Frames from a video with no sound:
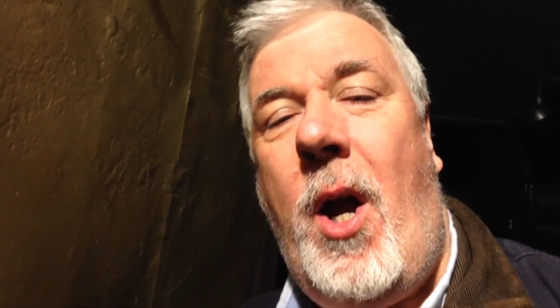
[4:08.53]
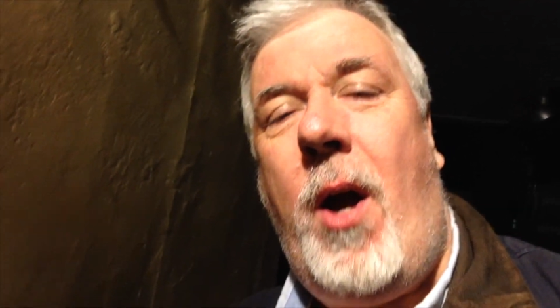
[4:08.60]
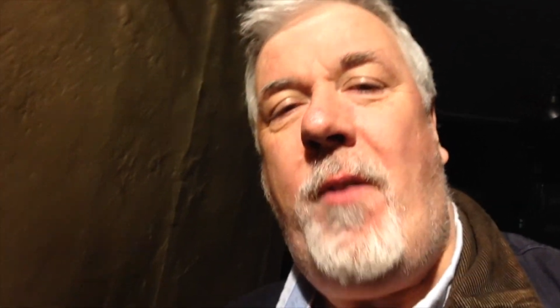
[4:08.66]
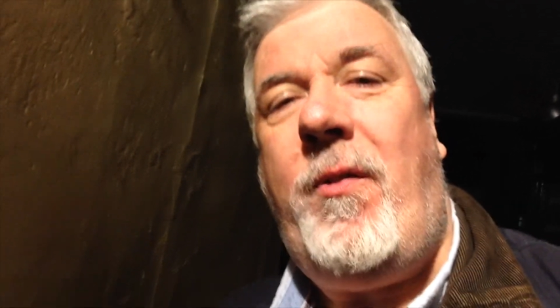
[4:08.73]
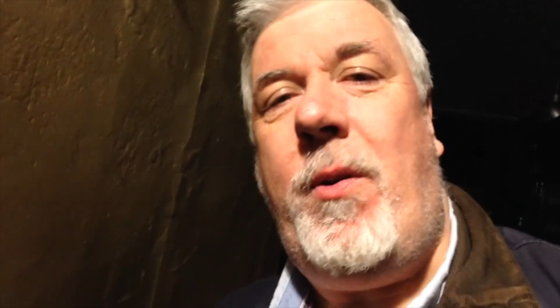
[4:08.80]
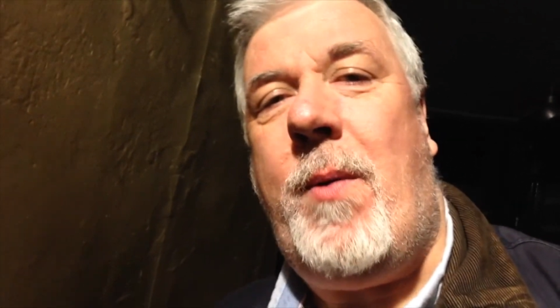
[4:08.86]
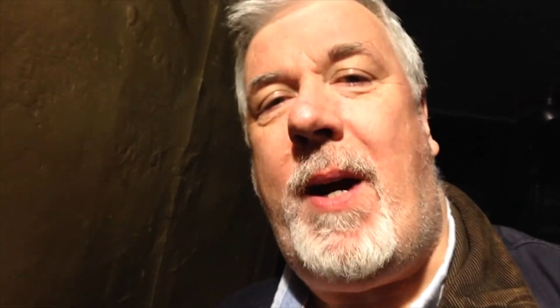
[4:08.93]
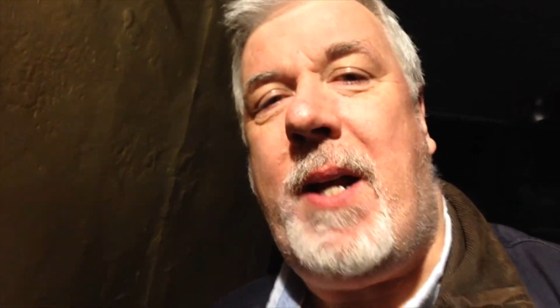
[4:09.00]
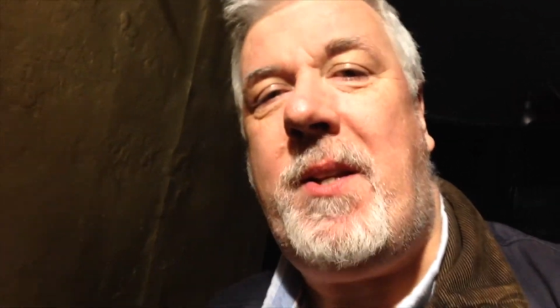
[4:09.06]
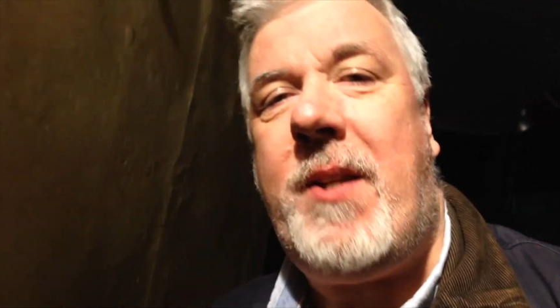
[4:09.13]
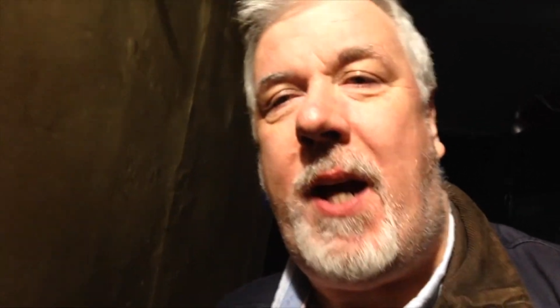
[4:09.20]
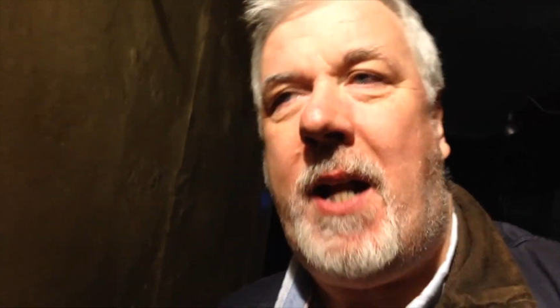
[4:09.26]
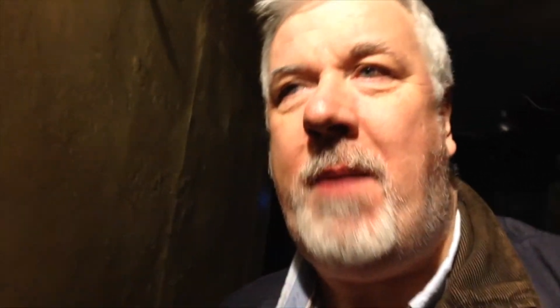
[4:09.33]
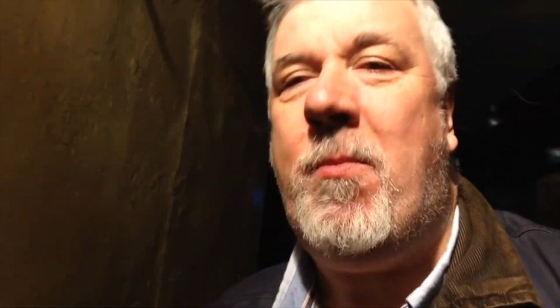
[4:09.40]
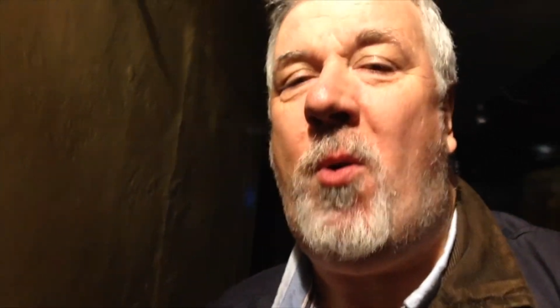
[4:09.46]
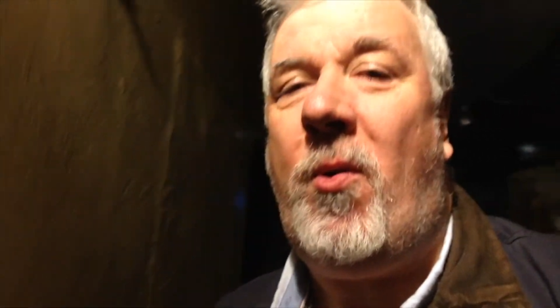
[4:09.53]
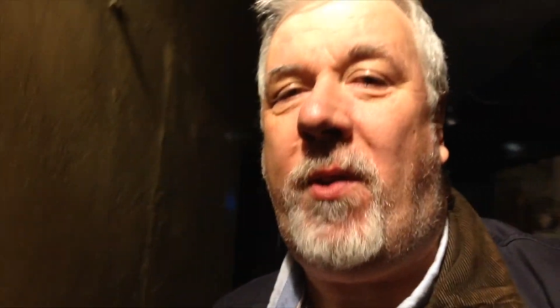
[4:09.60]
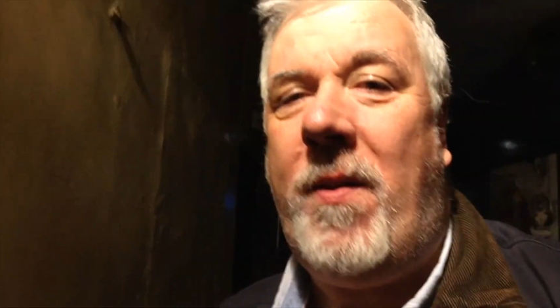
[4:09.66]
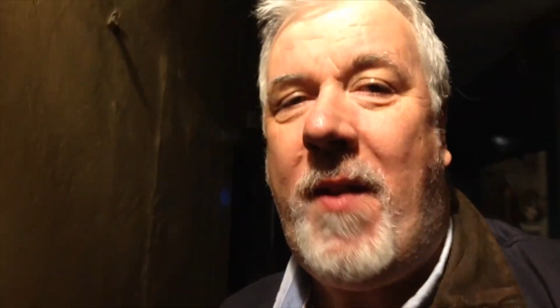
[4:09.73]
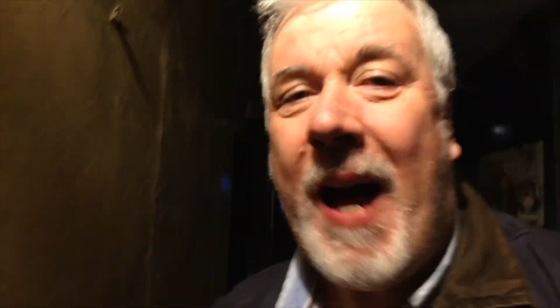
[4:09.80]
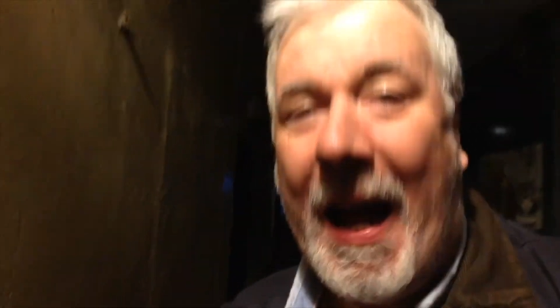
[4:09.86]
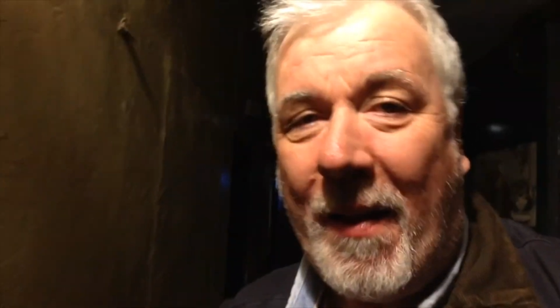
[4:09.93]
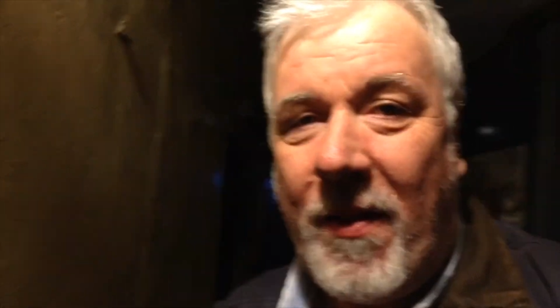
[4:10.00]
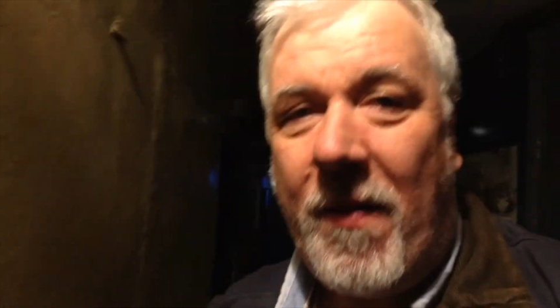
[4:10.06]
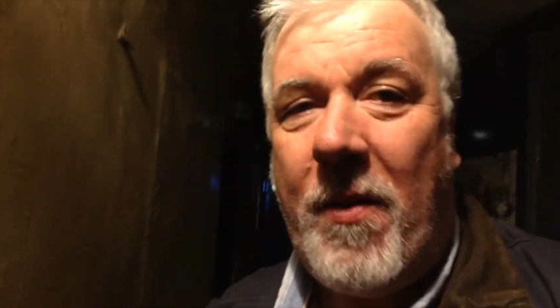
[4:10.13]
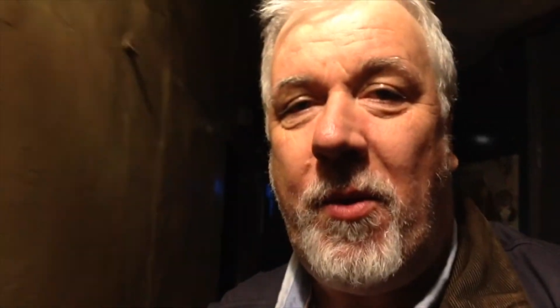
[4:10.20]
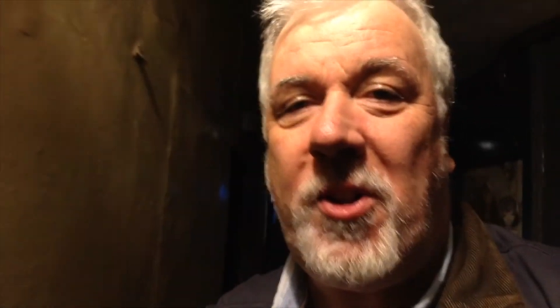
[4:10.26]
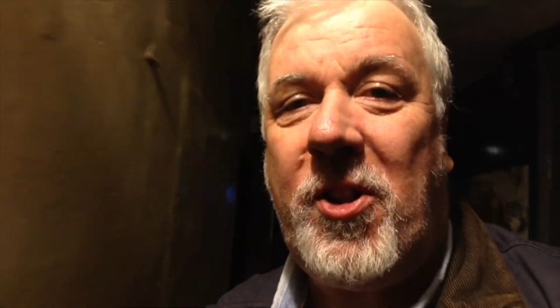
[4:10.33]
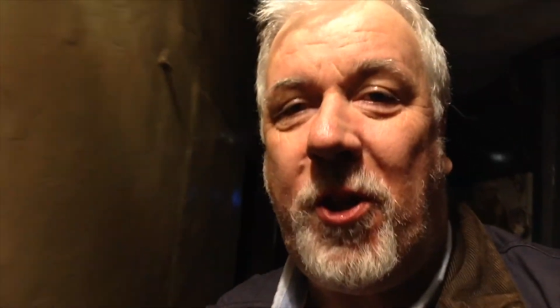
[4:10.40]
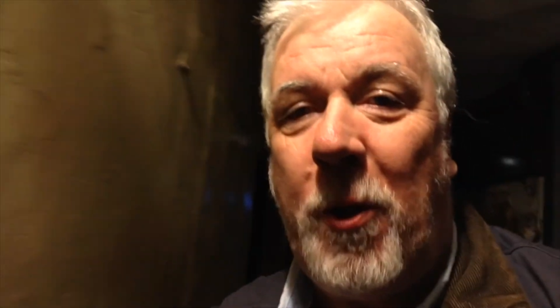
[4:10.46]
If we raise any more than that, then
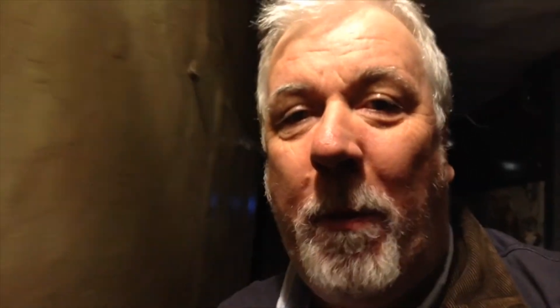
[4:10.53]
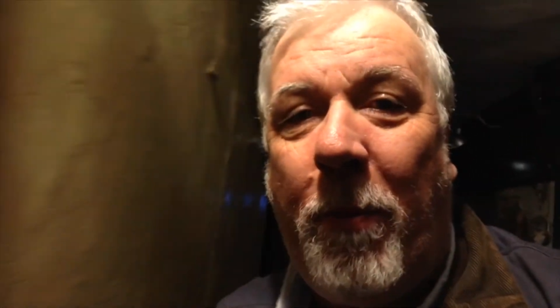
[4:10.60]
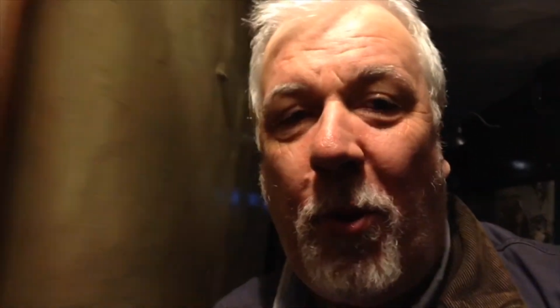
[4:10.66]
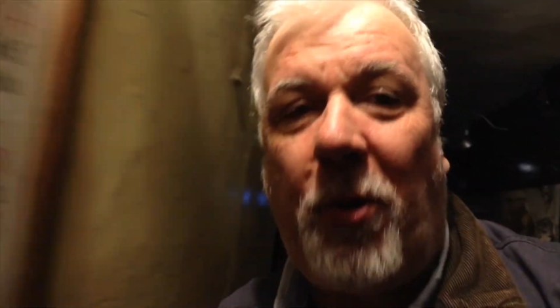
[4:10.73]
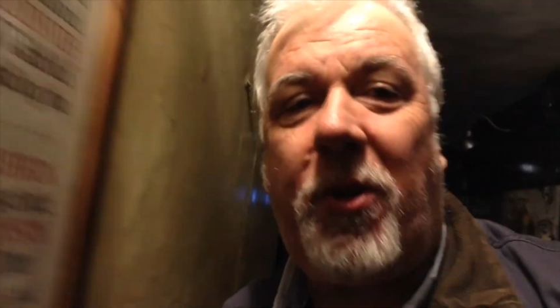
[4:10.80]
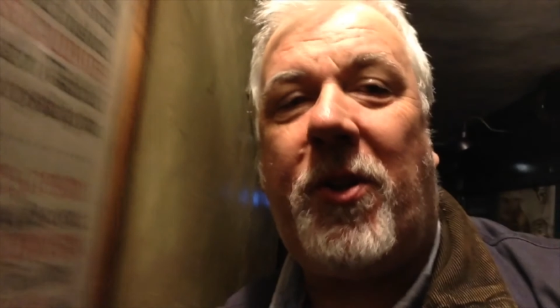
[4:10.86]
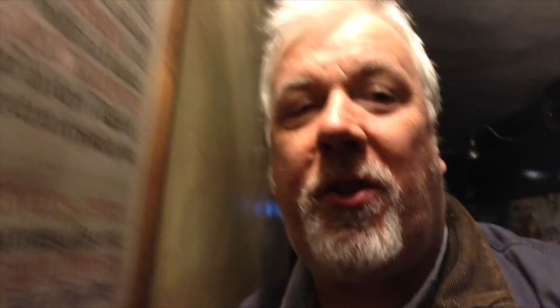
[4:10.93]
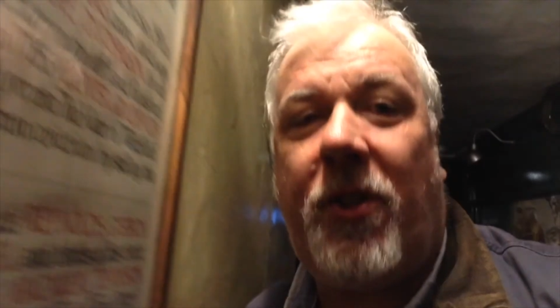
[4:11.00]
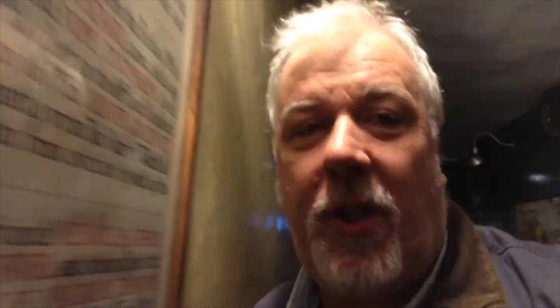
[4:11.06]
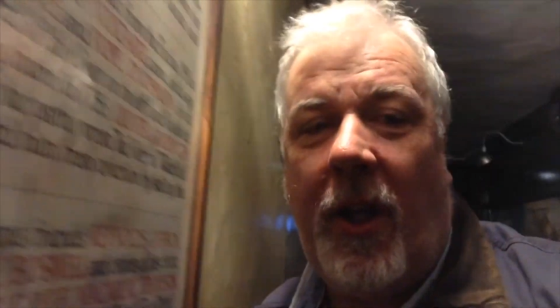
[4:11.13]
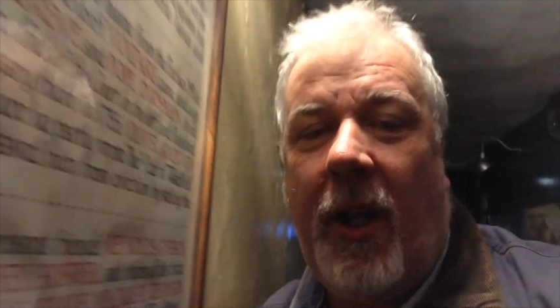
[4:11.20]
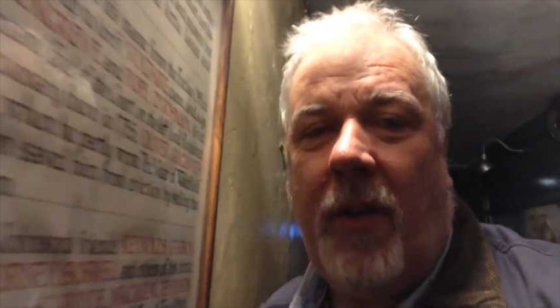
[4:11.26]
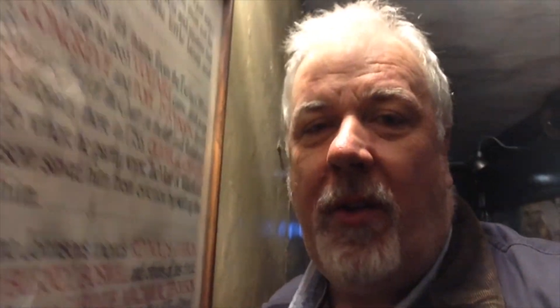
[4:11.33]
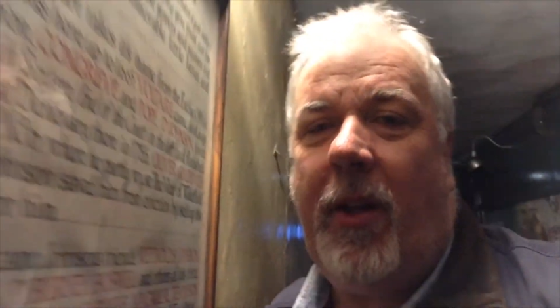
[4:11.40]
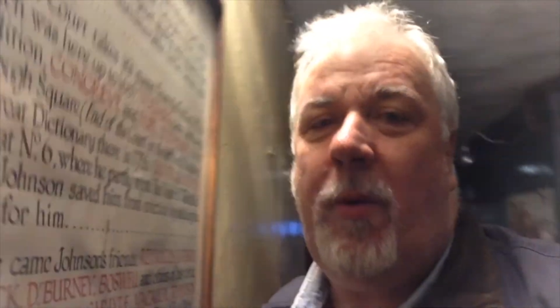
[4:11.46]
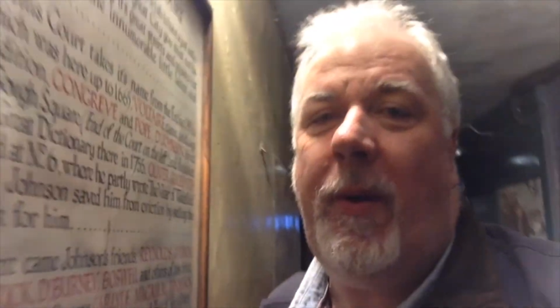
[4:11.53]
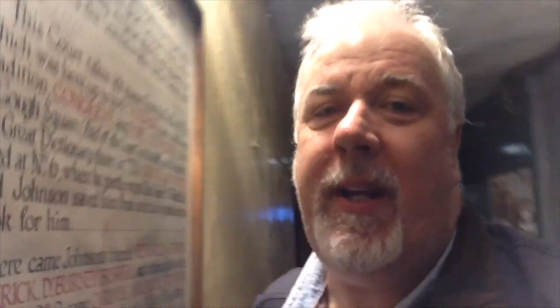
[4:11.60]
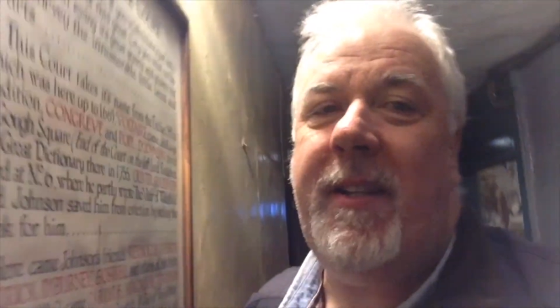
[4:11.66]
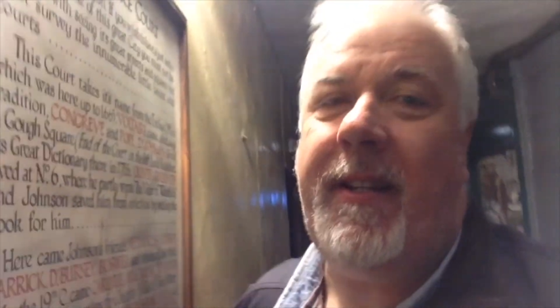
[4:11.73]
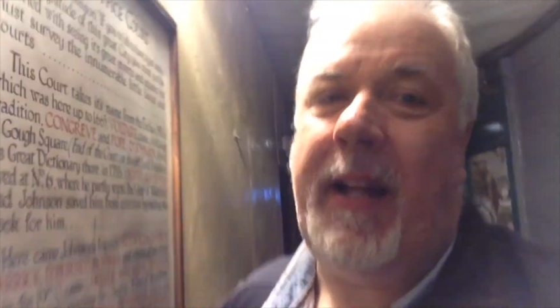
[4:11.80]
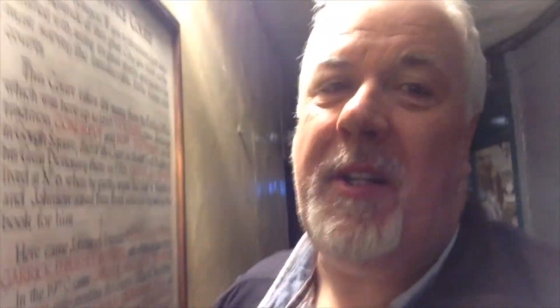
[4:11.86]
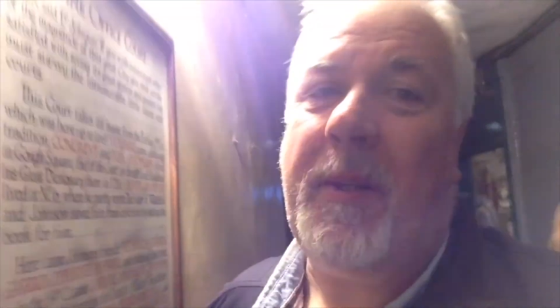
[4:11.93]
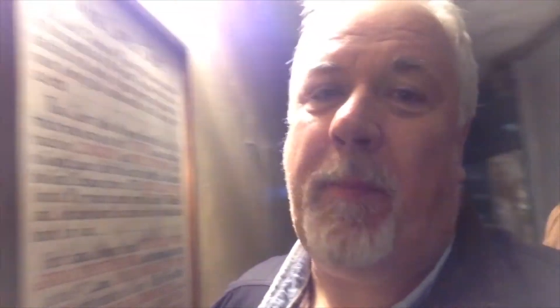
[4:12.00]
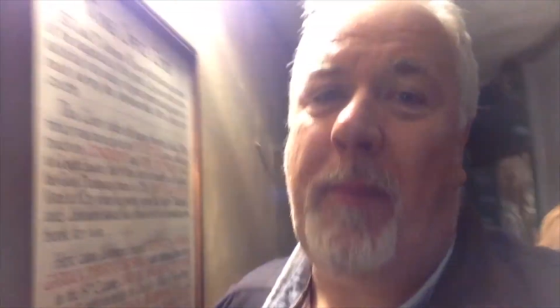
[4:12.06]
there are 2 books that we intend to